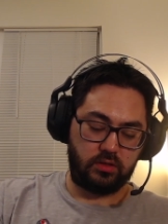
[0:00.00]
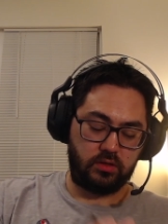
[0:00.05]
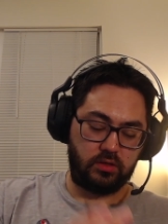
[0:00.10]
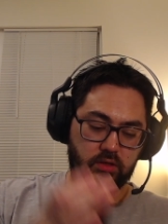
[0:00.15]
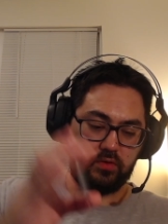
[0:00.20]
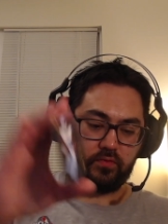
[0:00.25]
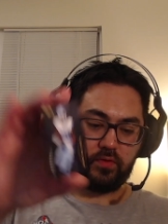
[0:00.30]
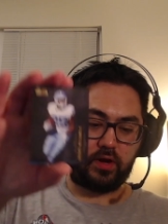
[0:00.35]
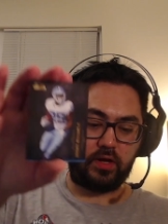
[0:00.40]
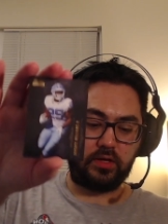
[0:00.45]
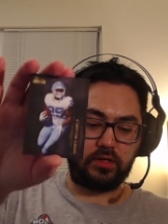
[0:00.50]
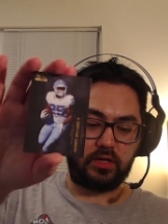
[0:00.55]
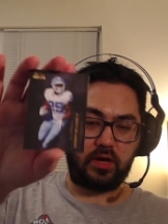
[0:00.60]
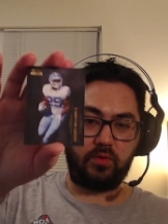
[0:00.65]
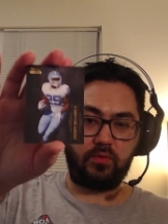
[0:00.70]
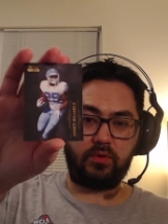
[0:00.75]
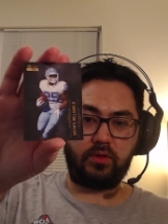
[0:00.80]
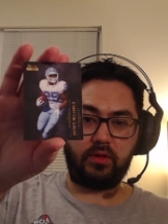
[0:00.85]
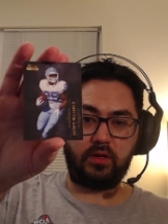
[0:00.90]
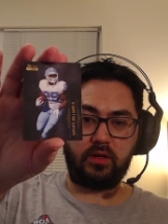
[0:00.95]
Javonte
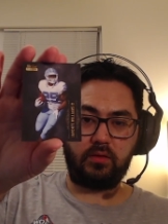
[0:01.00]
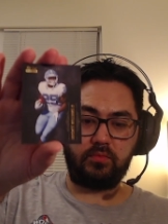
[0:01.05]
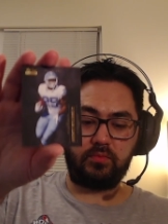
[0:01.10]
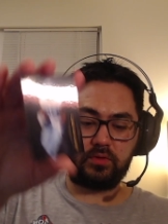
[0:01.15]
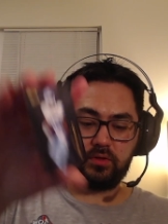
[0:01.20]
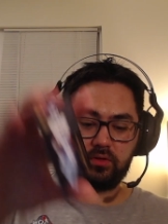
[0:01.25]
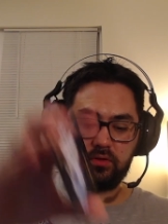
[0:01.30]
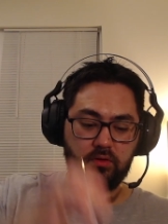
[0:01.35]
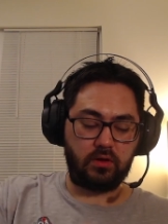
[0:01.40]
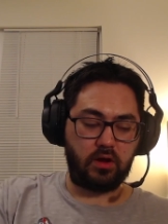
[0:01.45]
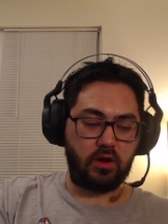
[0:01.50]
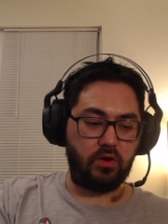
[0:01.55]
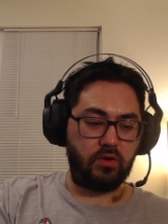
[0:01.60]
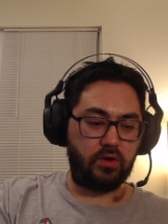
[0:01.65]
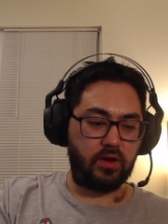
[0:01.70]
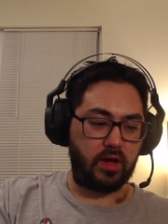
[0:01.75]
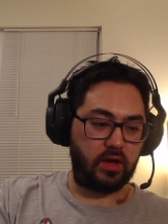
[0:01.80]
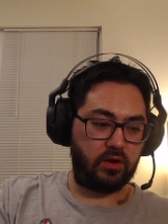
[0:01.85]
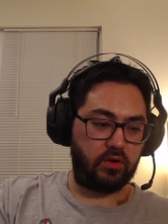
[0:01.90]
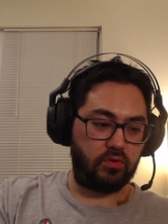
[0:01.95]
Williams.
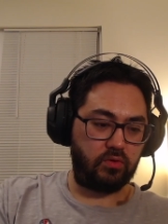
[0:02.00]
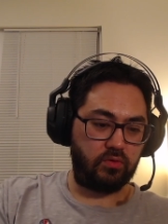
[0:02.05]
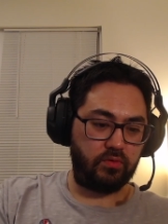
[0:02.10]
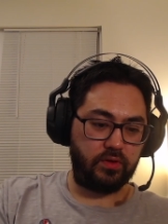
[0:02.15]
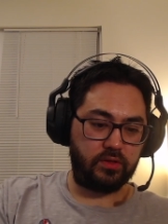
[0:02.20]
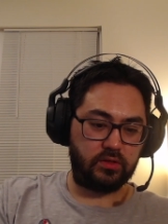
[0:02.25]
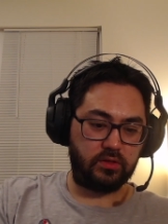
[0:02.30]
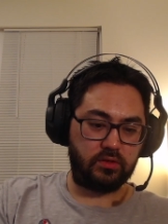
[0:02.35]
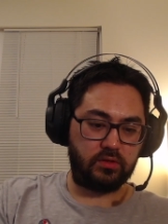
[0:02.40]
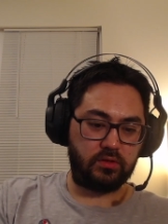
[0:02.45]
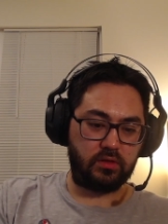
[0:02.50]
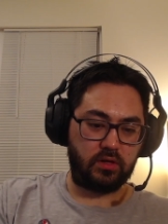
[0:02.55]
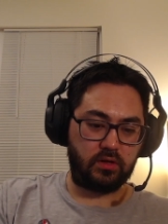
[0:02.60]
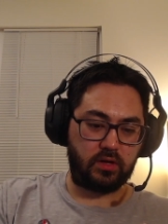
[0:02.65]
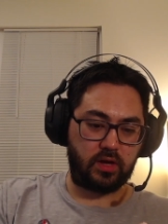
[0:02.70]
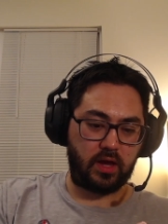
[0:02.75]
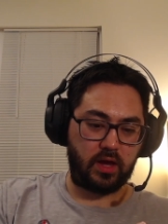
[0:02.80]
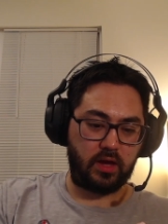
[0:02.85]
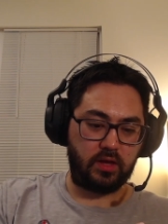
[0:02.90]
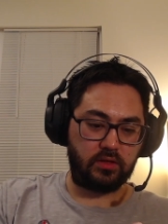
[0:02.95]
Okay, cool. This is
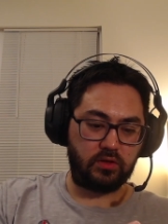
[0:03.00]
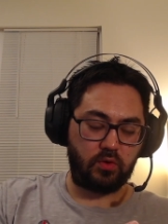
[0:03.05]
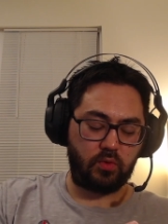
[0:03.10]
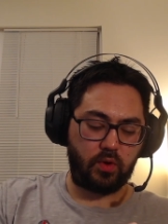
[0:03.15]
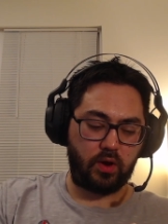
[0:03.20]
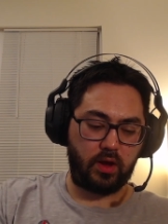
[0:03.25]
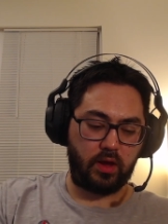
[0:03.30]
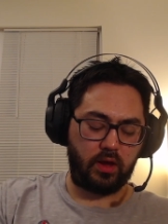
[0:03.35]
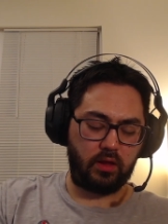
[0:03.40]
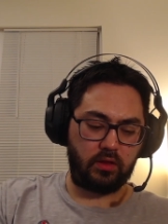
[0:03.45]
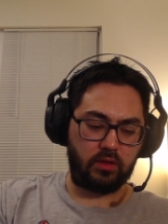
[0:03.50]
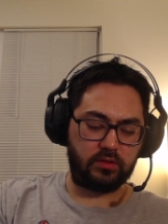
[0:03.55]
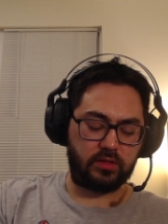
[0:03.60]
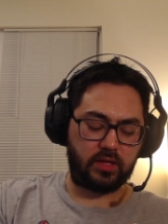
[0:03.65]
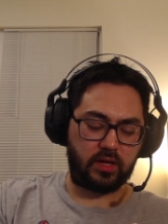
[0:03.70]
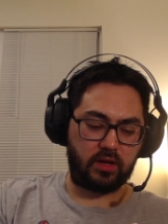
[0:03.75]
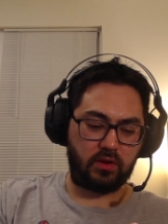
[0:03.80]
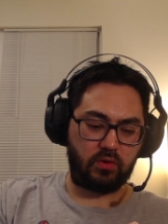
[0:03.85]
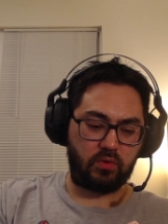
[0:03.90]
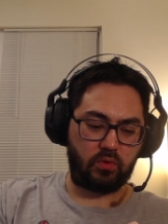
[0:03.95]
okay. So wait, it looks
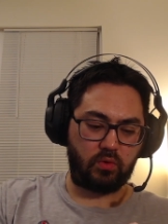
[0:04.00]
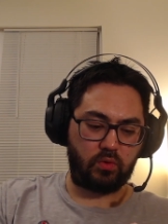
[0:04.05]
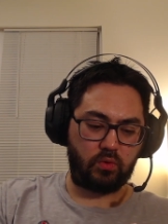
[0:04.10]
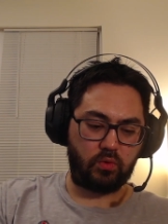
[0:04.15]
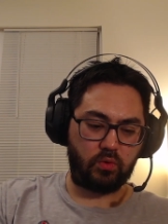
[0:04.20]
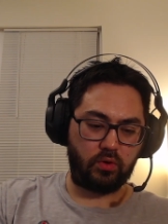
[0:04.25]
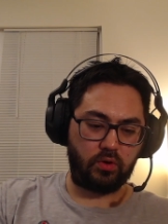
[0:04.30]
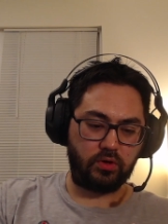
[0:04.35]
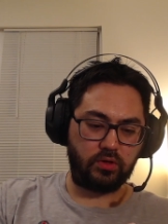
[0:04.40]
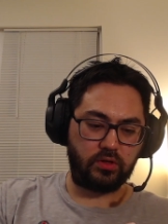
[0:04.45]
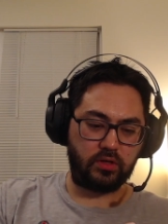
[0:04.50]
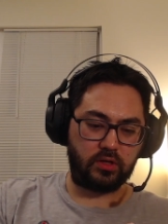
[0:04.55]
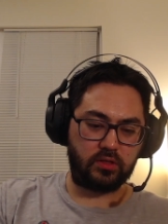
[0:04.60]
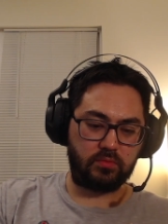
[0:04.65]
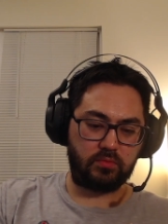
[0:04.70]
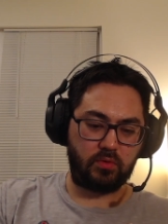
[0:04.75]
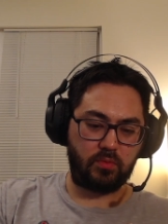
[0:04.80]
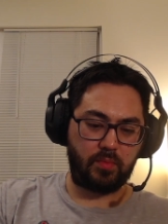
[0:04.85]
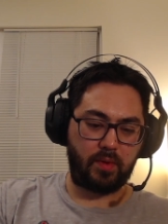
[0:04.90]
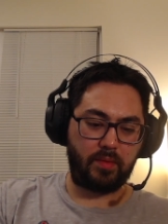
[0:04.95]
like an orange
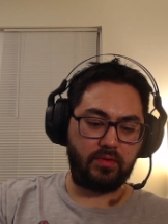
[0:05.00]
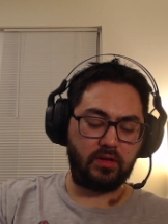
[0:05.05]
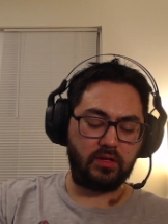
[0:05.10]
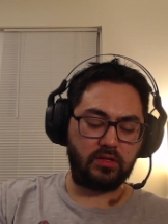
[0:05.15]
or maybe